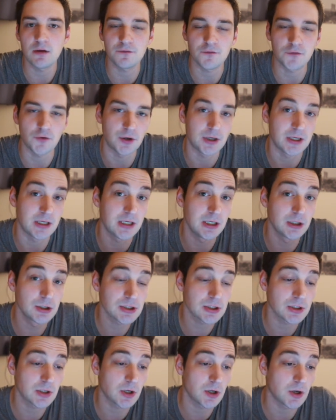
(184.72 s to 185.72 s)
or 30
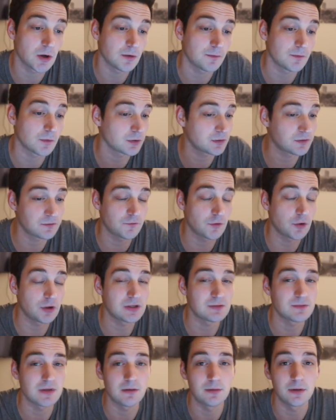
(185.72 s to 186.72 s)
years ago, or 30
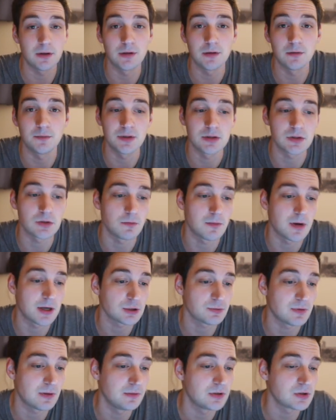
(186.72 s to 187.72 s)
is maybe a little bit too
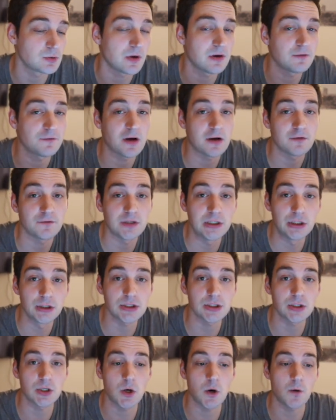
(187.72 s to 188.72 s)
much, maybe 25
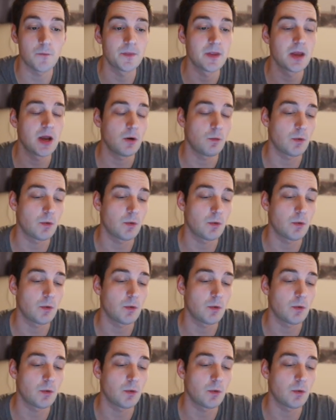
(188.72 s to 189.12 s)
years ago,